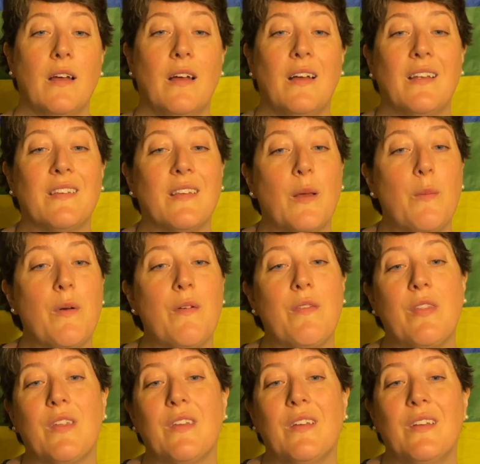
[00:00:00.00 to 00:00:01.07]
some
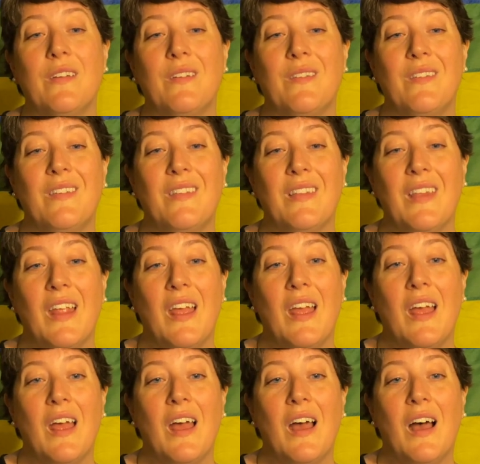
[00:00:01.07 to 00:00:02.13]
of the
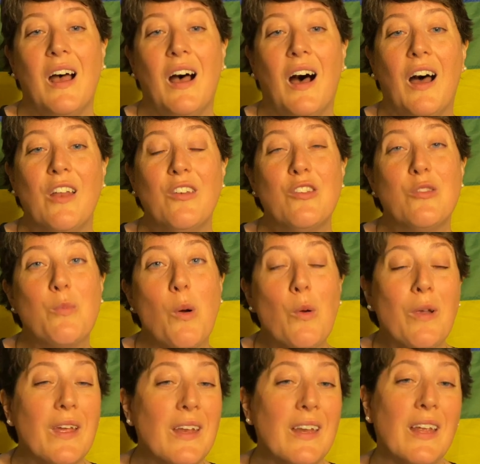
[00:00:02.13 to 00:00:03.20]

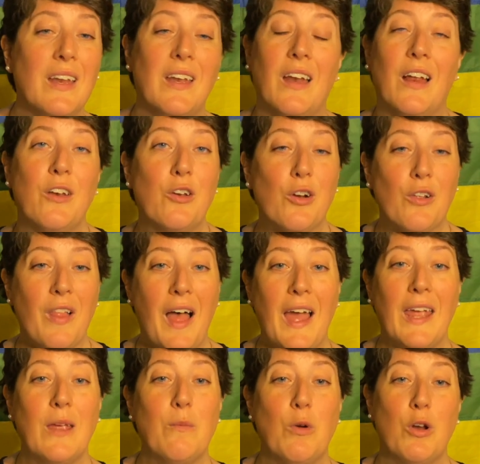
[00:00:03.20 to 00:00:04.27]
unspoken and
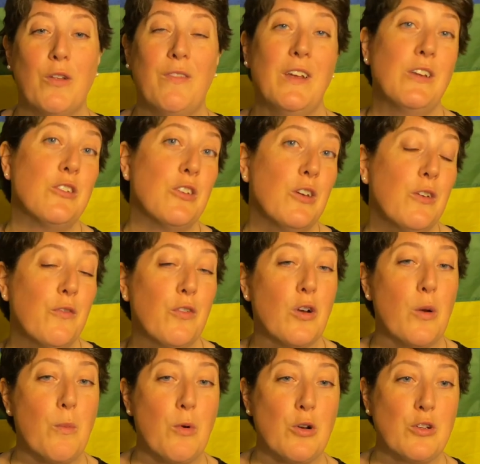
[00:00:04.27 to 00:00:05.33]
underlying motivation for
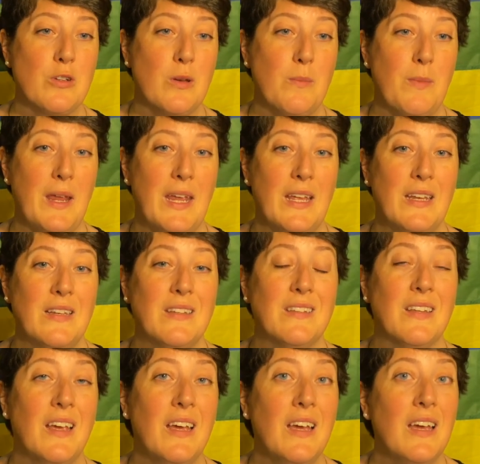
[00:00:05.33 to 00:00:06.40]
abortion
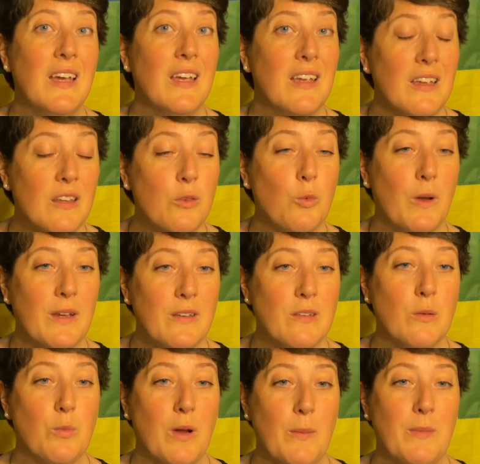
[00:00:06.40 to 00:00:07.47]
bans is white
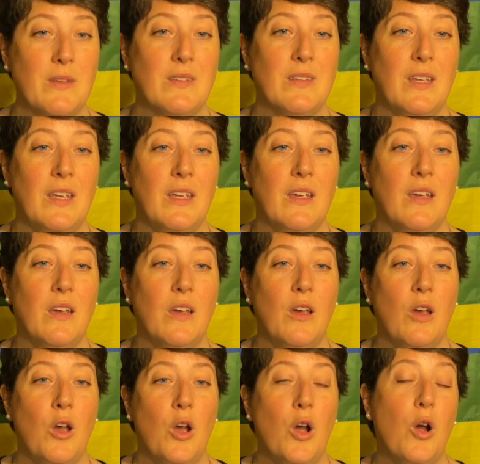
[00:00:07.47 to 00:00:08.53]
supremacy,
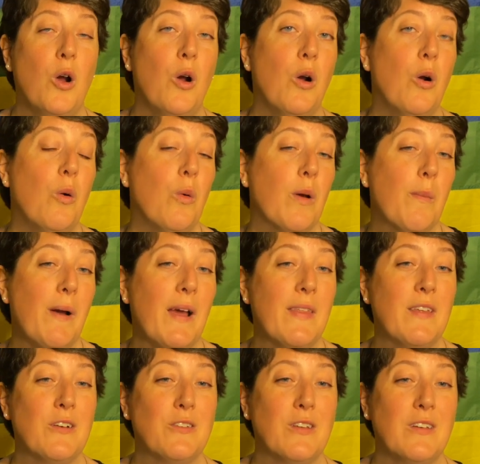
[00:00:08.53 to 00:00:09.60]
whereby
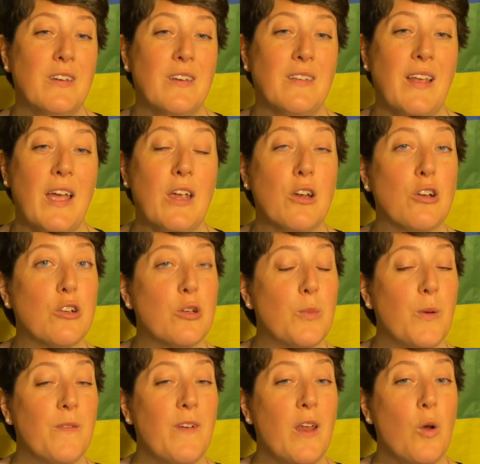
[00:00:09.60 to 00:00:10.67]
there's a desire to
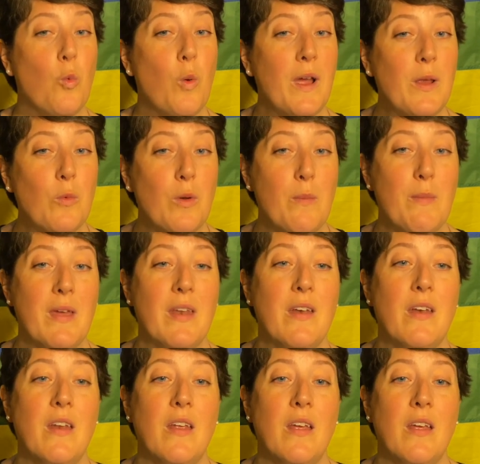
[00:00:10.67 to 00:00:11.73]
prevent white women